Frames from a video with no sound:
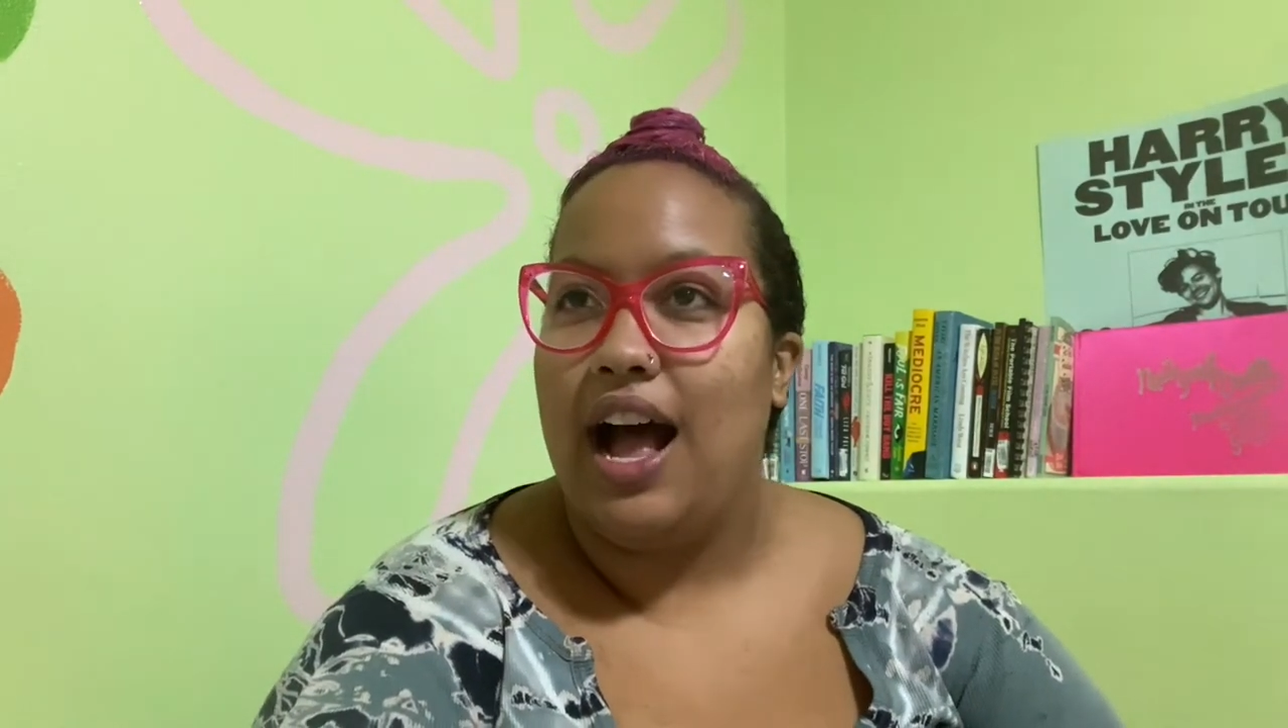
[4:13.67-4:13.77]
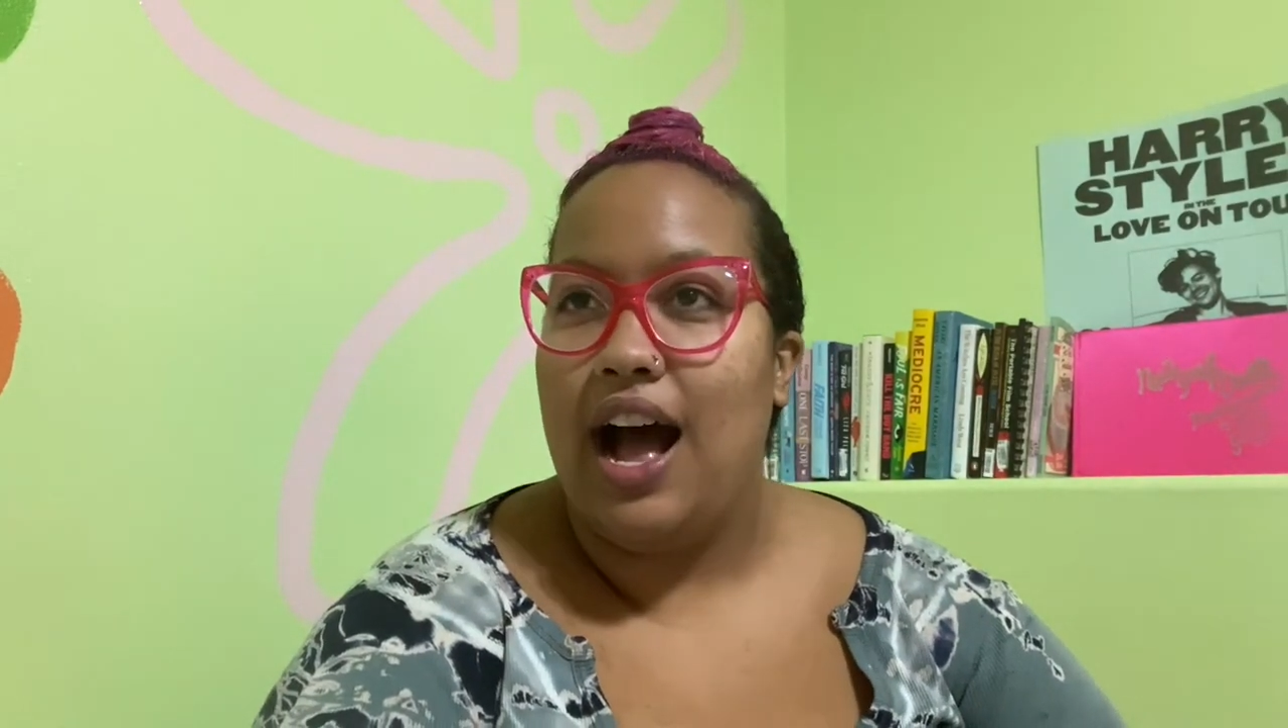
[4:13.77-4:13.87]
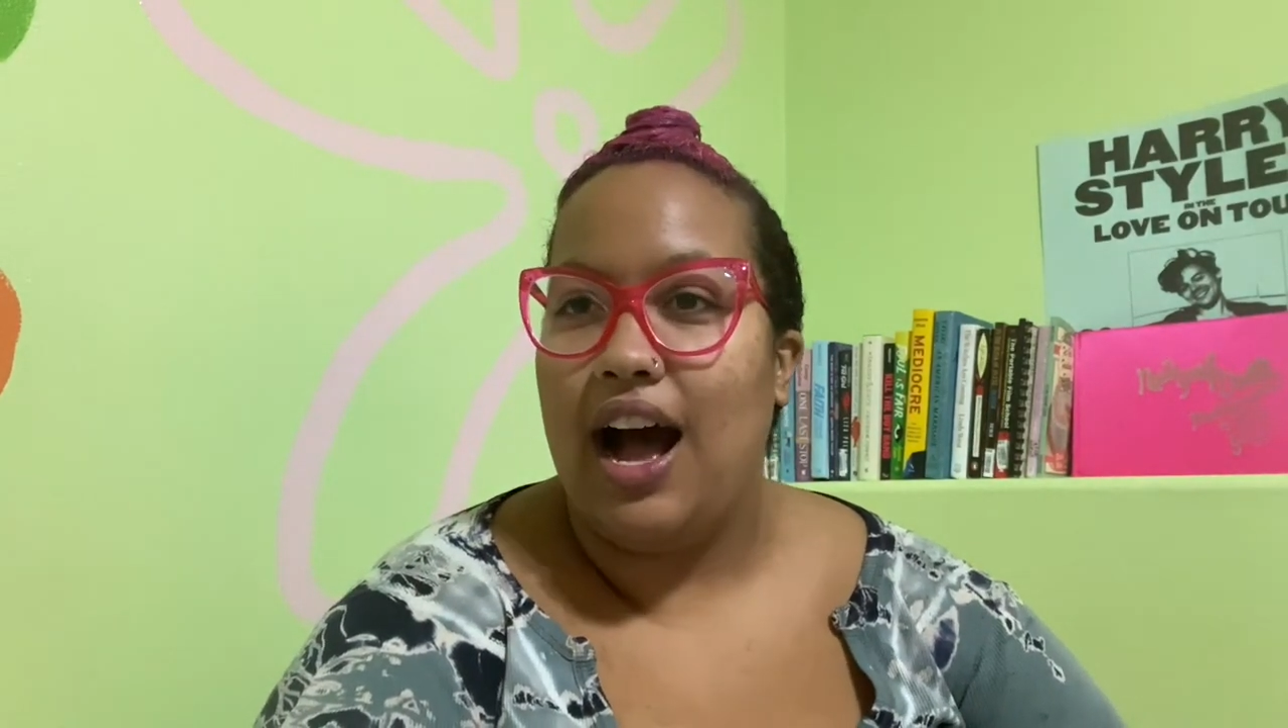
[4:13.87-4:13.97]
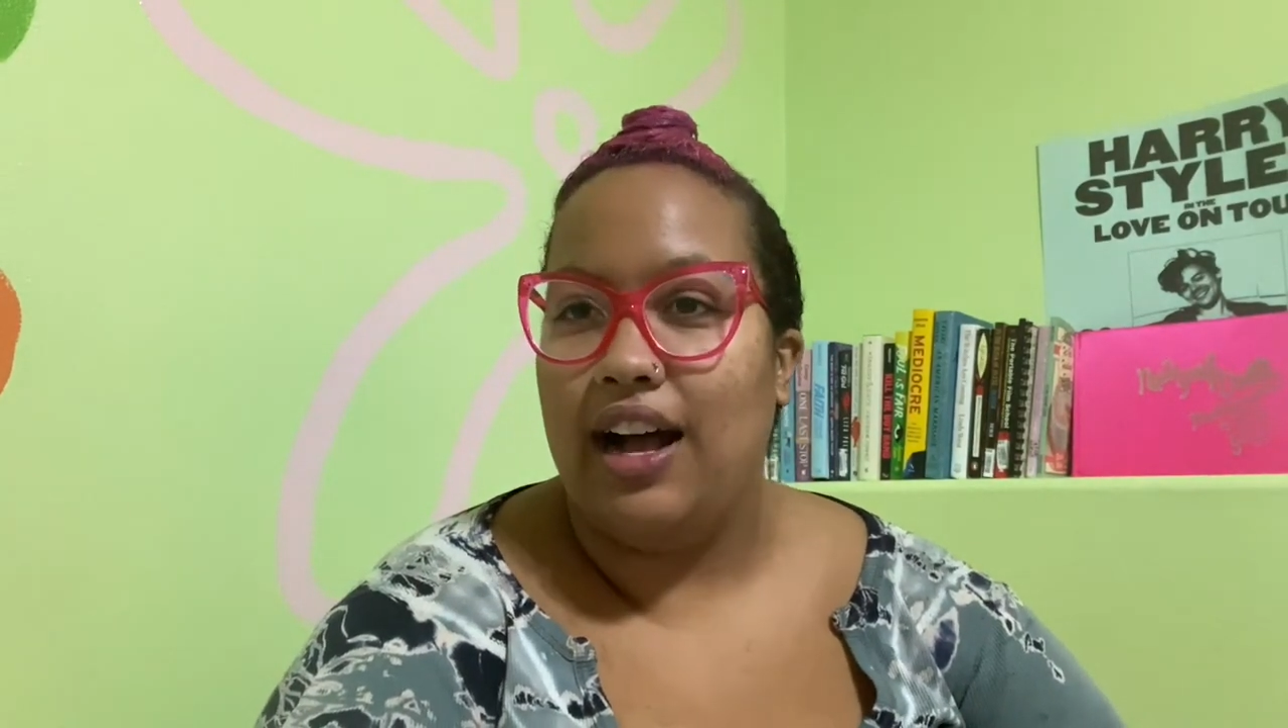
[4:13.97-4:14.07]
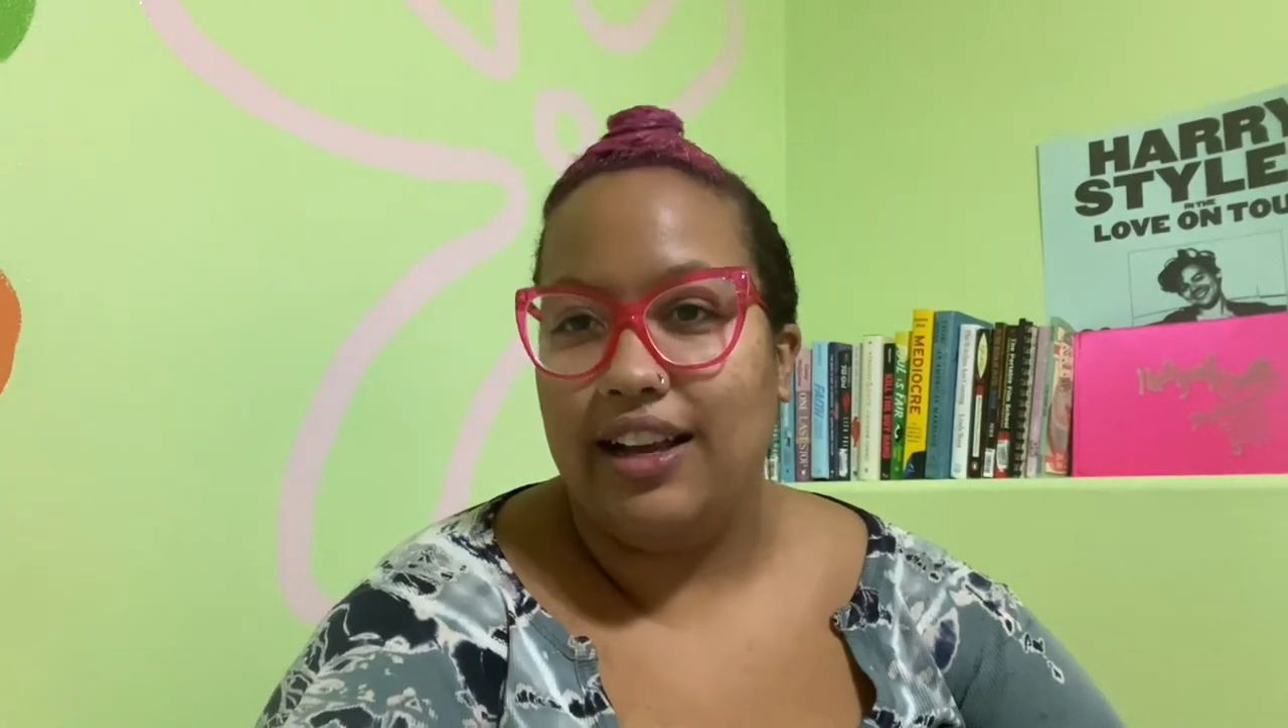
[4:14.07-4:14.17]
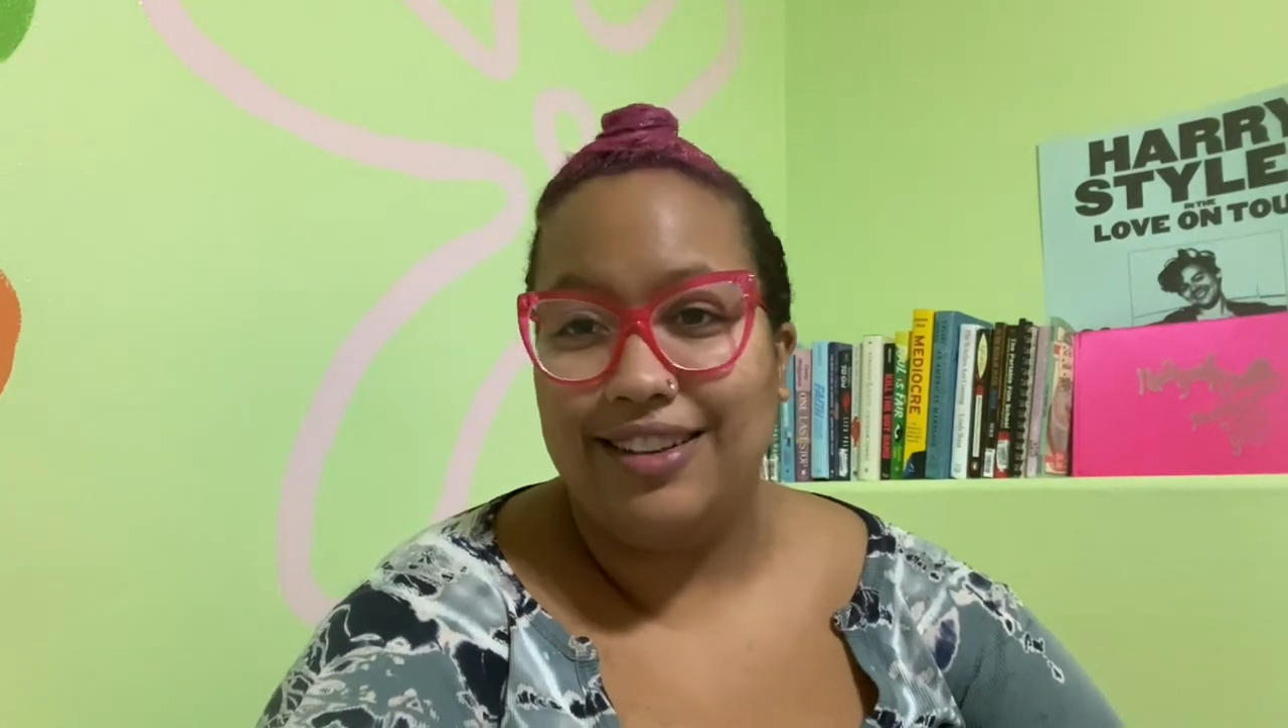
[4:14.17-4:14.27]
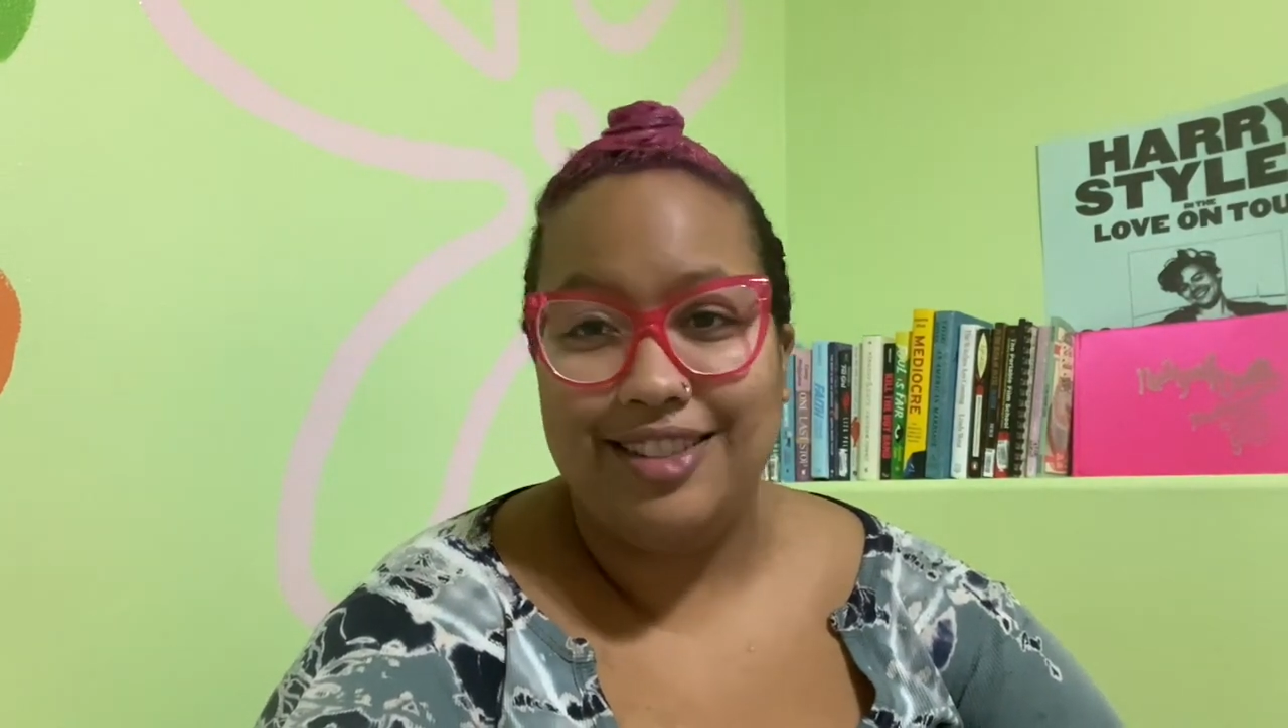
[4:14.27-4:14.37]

I